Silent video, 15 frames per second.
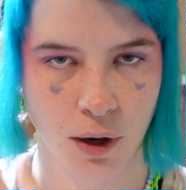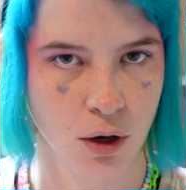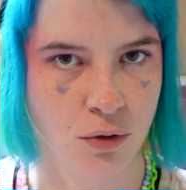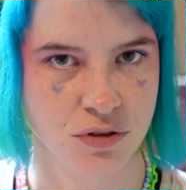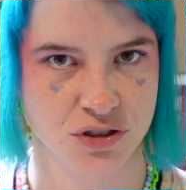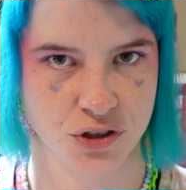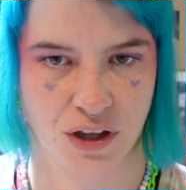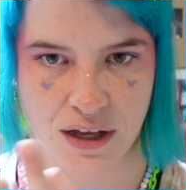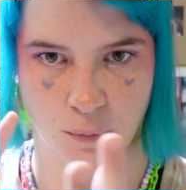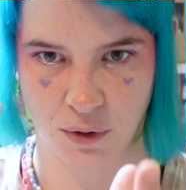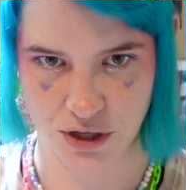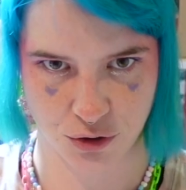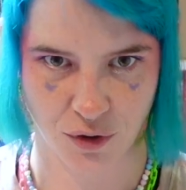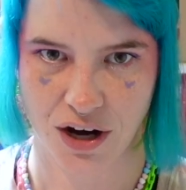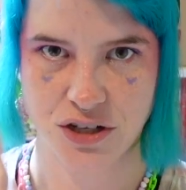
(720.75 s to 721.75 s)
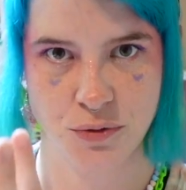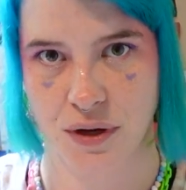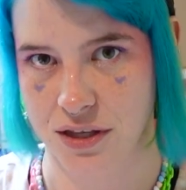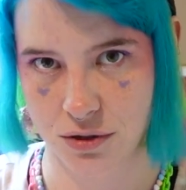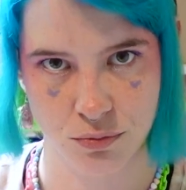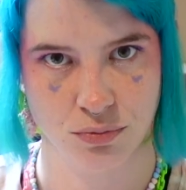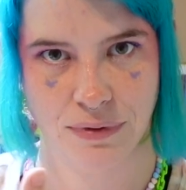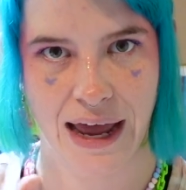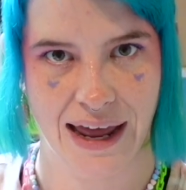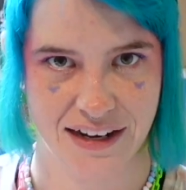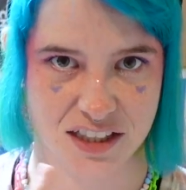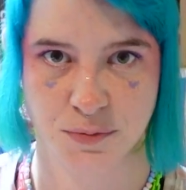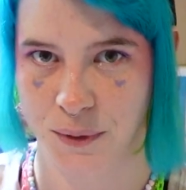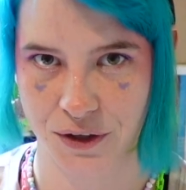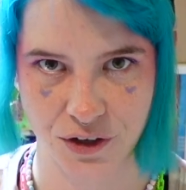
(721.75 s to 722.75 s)
mode so that when you graduate, you had
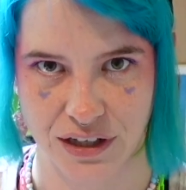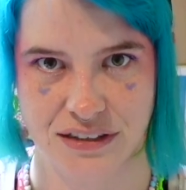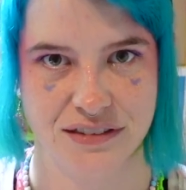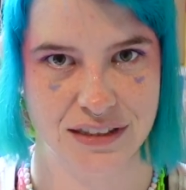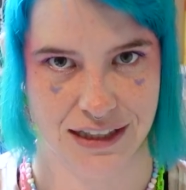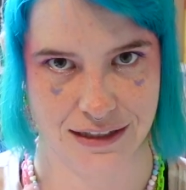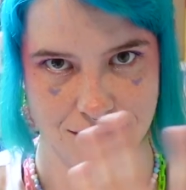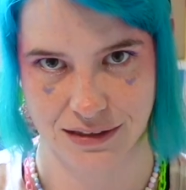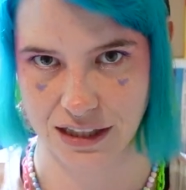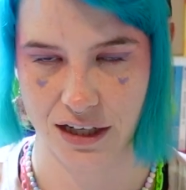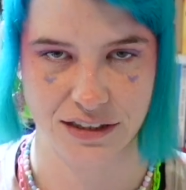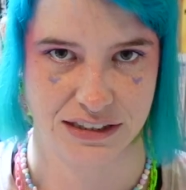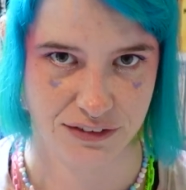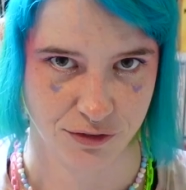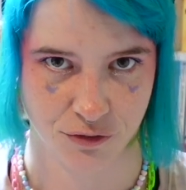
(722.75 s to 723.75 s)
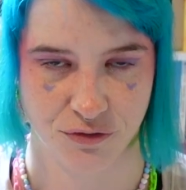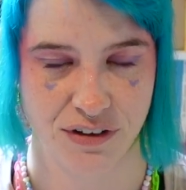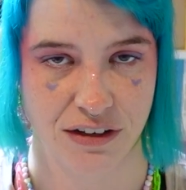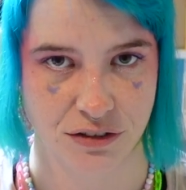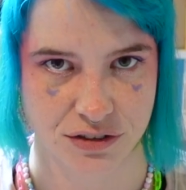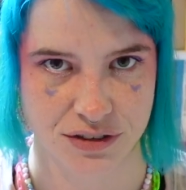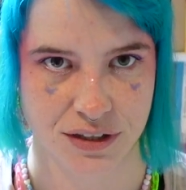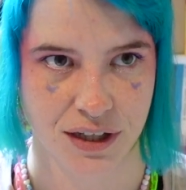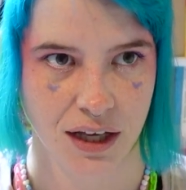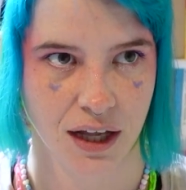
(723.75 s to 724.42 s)
experience in a different field.